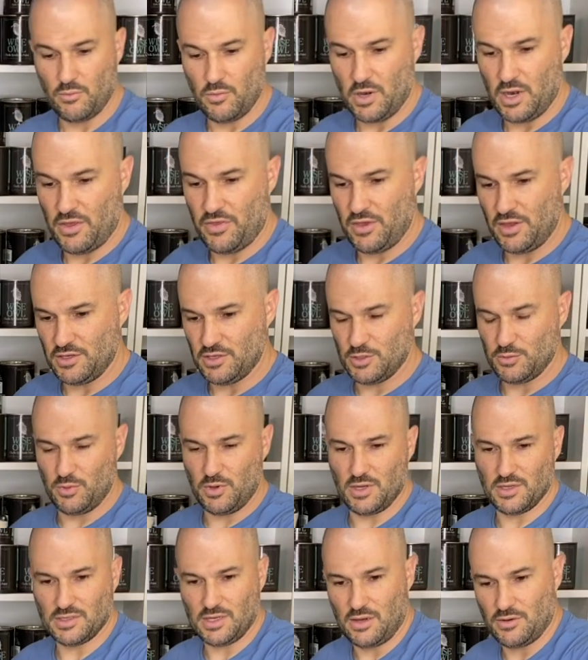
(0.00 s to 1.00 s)
But I think just
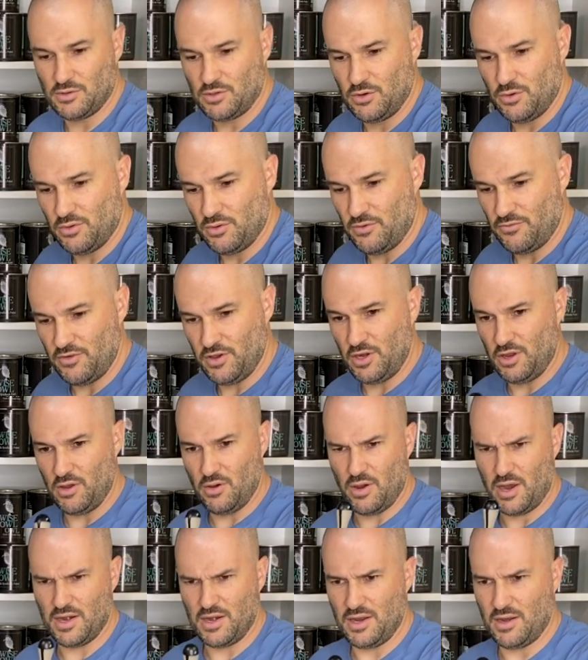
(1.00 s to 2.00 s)
because I was doing the
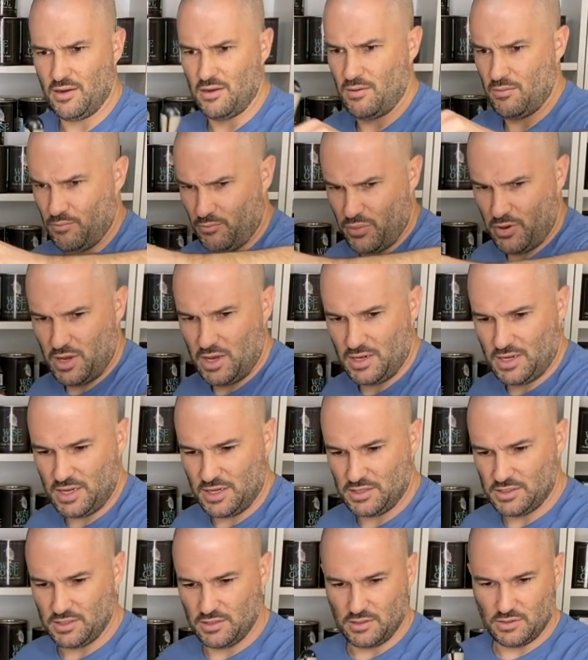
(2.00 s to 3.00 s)
video, I didn't pay
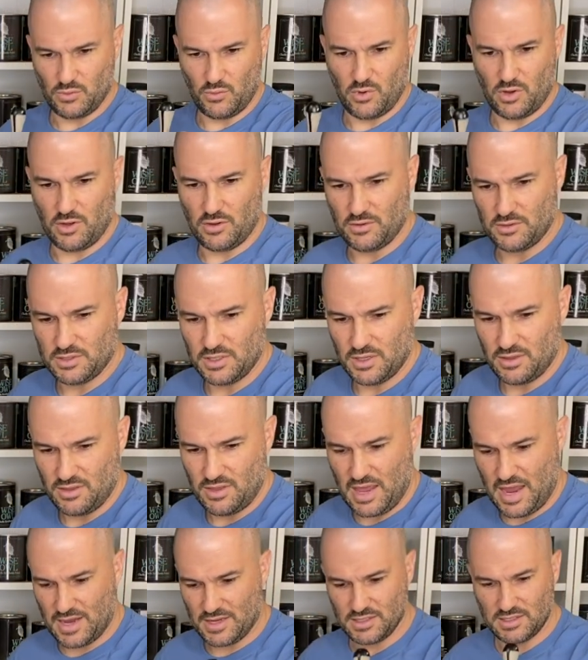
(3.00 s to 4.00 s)
attention as well to
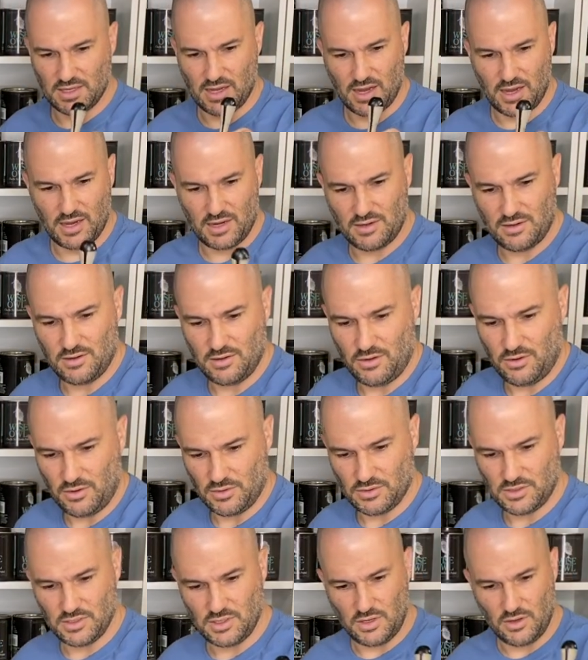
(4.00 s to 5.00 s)
that side. And you
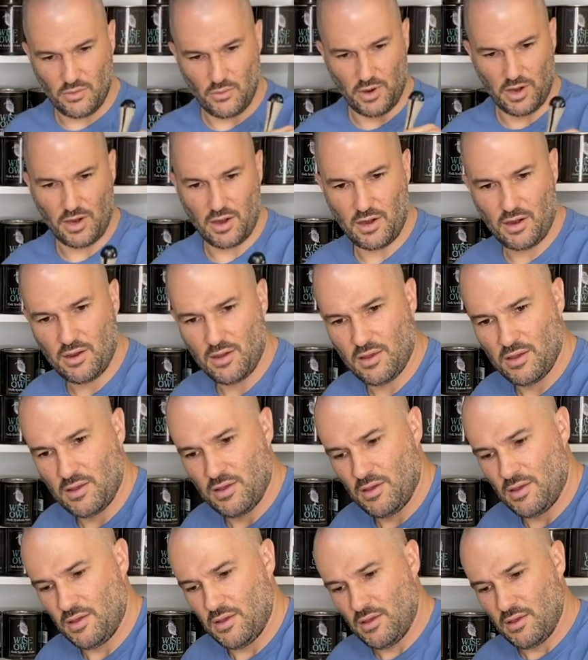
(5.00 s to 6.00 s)
can see where
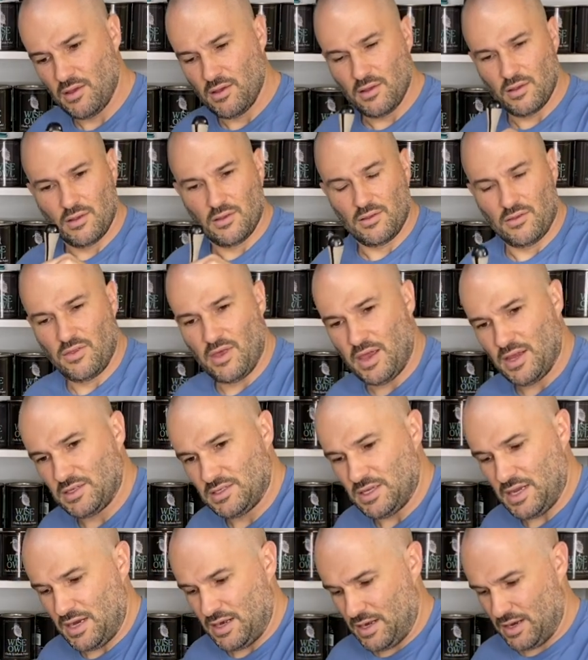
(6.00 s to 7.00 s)

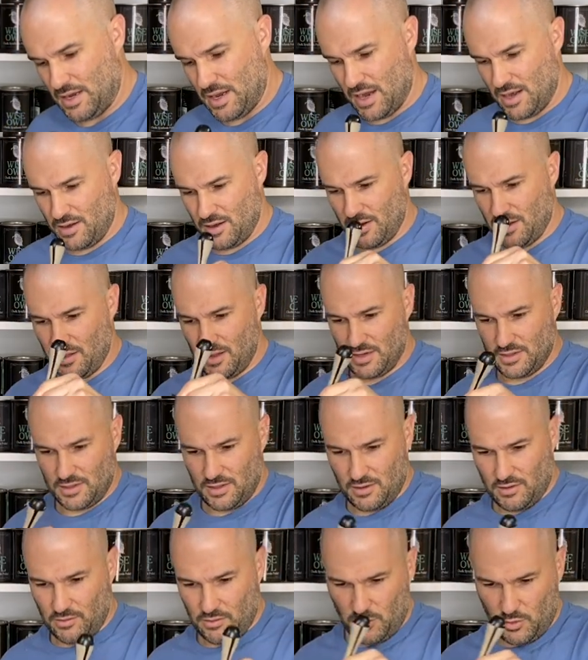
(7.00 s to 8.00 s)
that side got
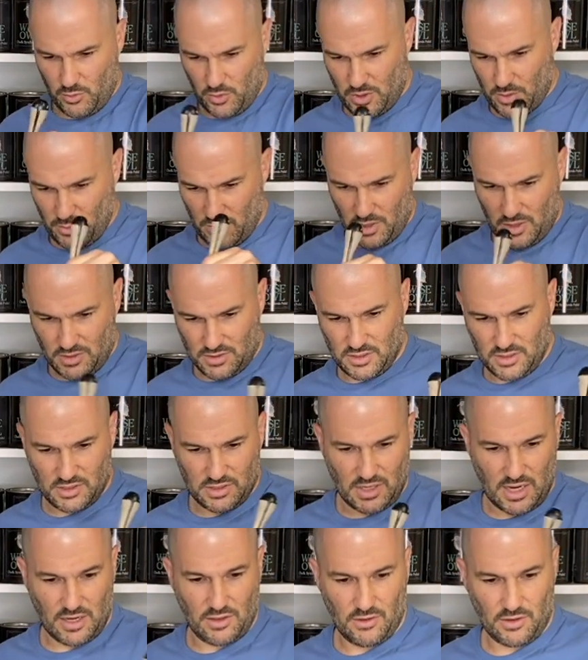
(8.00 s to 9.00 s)
neglected a little bit, because
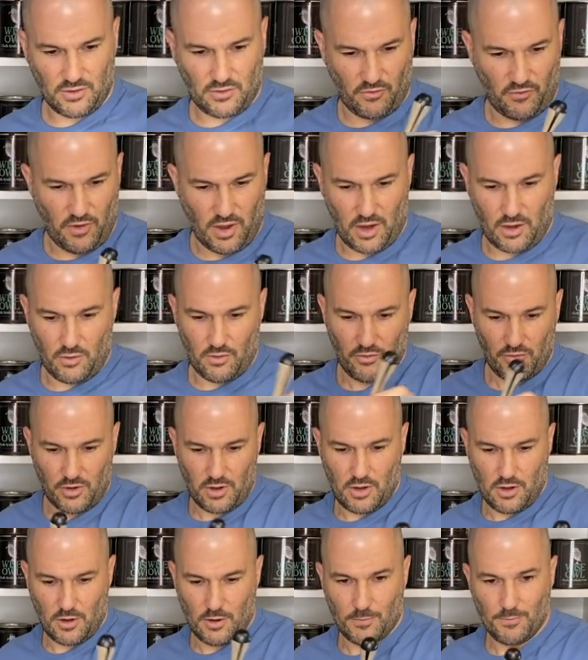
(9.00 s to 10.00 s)
this side looks fine
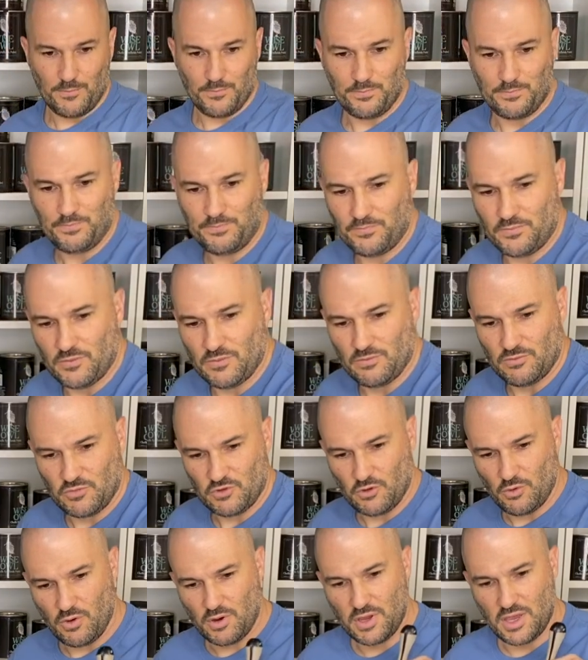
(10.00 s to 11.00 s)
over here.
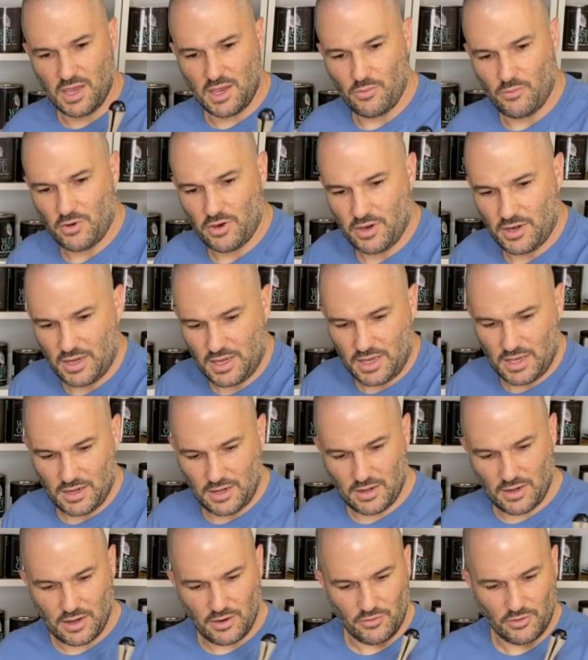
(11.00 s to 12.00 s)
So again, we're gonna
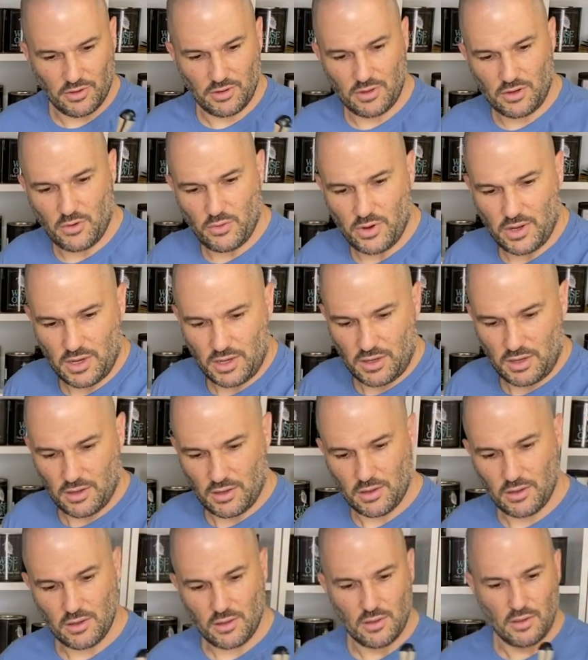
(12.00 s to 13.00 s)
get it on really
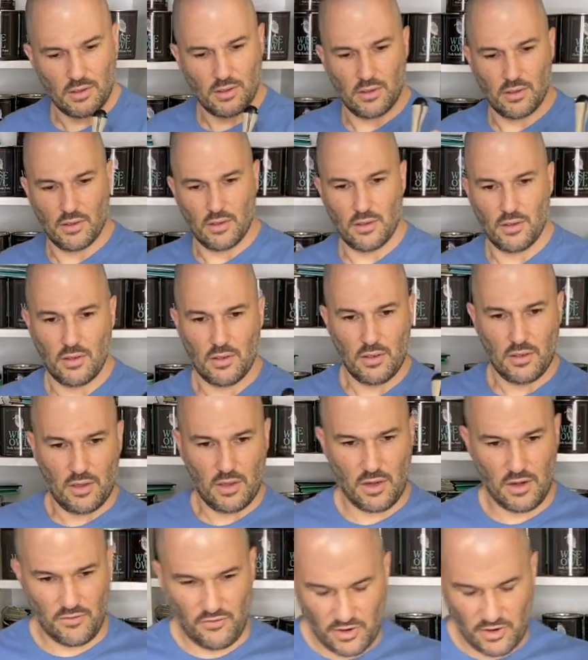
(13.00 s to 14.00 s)
quick. And